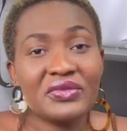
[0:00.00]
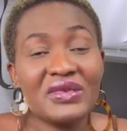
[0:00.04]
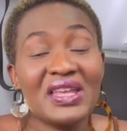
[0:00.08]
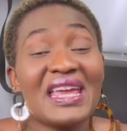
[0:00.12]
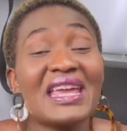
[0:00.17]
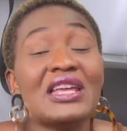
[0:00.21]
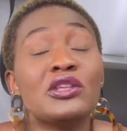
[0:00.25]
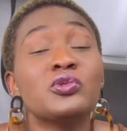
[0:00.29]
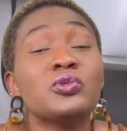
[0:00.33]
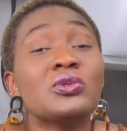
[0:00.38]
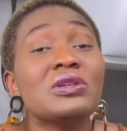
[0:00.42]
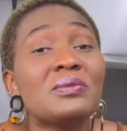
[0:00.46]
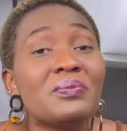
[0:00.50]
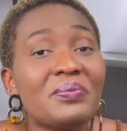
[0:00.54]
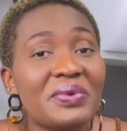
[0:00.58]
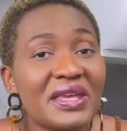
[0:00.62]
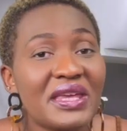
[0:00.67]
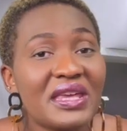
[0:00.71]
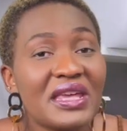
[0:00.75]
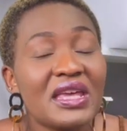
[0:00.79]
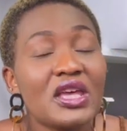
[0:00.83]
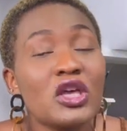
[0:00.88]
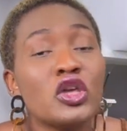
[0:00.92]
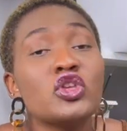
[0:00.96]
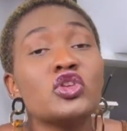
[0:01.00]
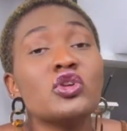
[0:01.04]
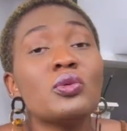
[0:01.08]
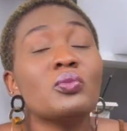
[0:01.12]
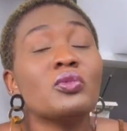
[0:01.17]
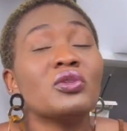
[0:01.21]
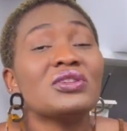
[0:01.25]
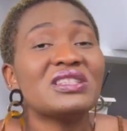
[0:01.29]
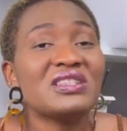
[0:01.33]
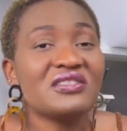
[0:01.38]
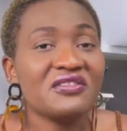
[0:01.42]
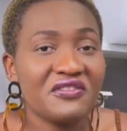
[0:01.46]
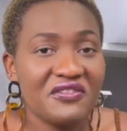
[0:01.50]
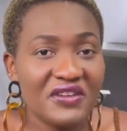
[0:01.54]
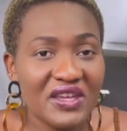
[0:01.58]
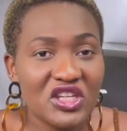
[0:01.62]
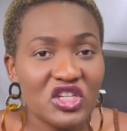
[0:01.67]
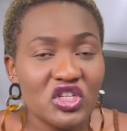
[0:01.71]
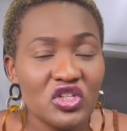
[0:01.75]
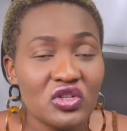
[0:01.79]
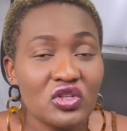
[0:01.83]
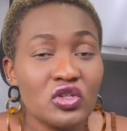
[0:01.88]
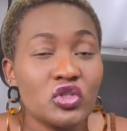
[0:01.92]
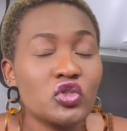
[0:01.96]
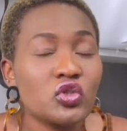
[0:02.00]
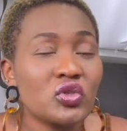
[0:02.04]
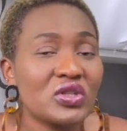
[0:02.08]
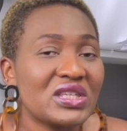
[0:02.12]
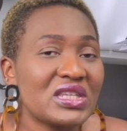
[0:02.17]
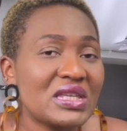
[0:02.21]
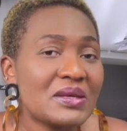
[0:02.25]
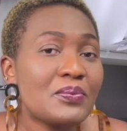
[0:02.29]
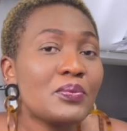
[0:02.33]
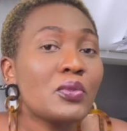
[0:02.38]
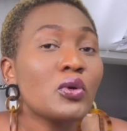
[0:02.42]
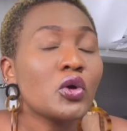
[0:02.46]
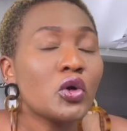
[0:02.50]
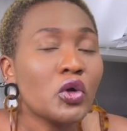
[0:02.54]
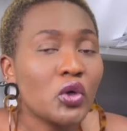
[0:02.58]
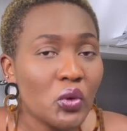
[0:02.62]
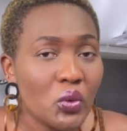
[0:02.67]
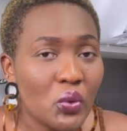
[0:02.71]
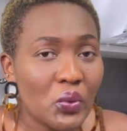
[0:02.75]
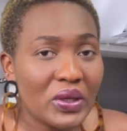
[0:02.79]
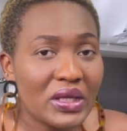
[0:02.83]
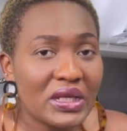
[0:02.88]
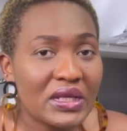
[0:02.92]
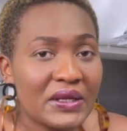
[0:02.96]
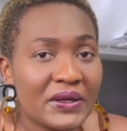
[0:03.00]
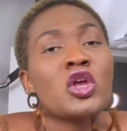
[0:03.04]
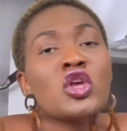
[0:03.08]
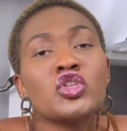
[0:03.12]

It will be your motivation to keep going.